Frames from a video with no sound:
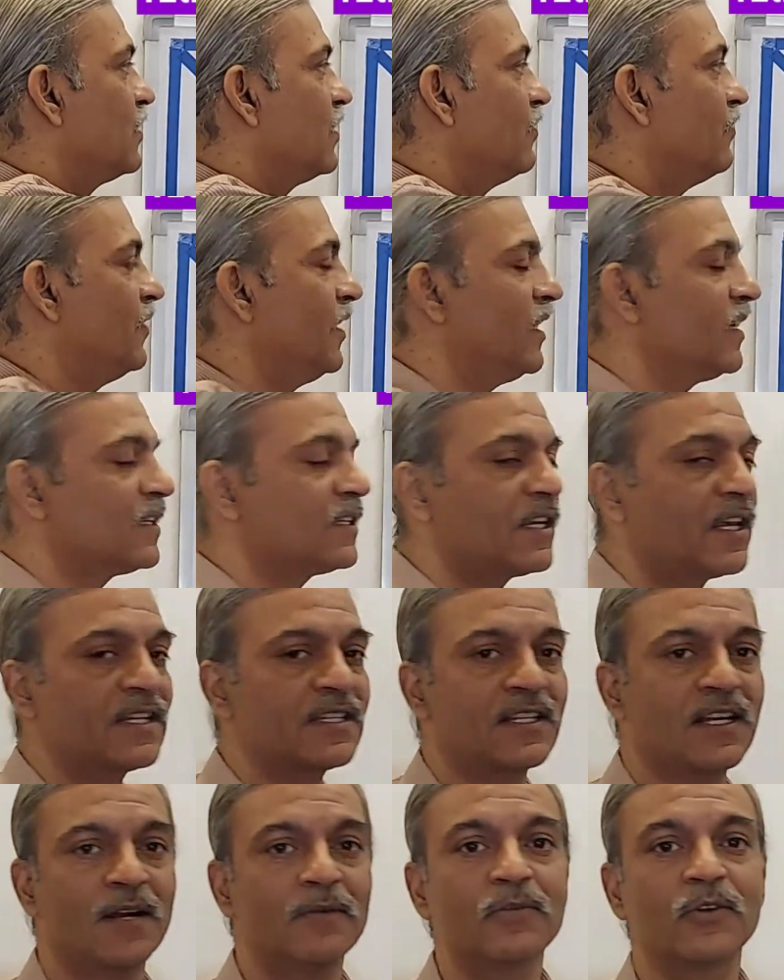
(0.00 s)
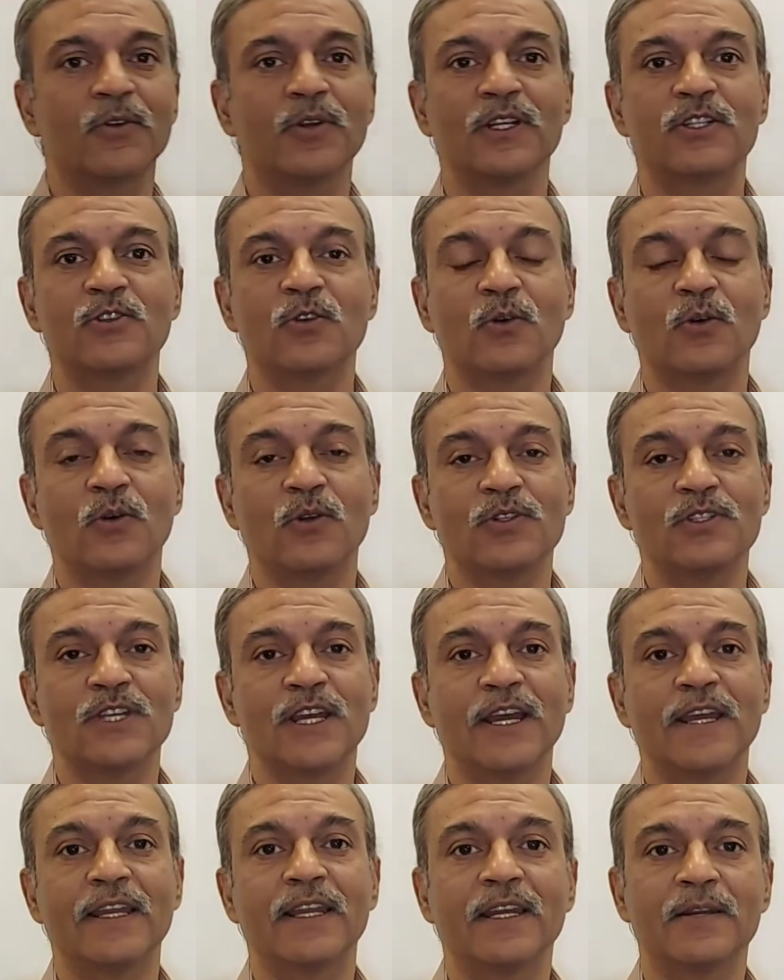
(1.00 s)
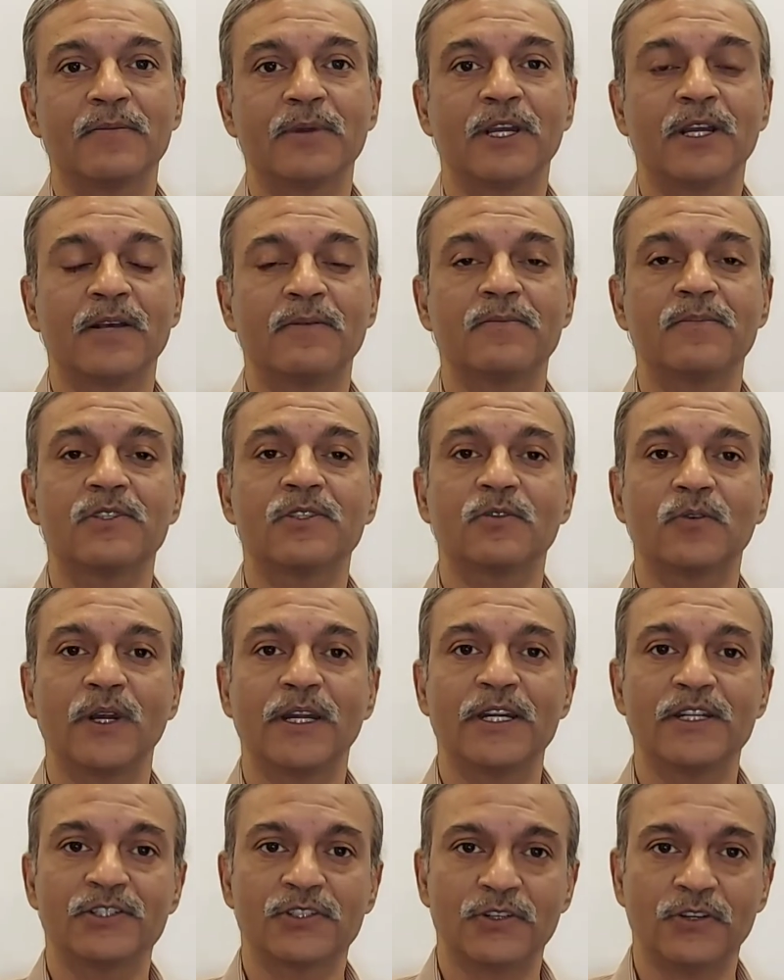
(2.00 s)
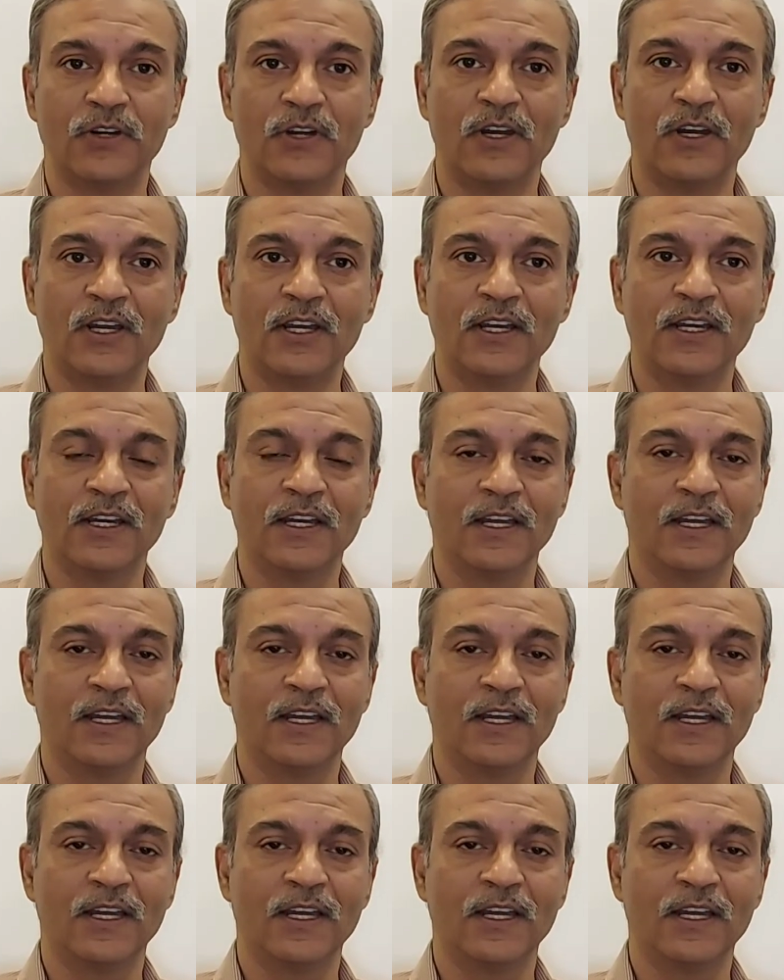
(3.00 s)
Venus has come to its own sign and becomes quite strong.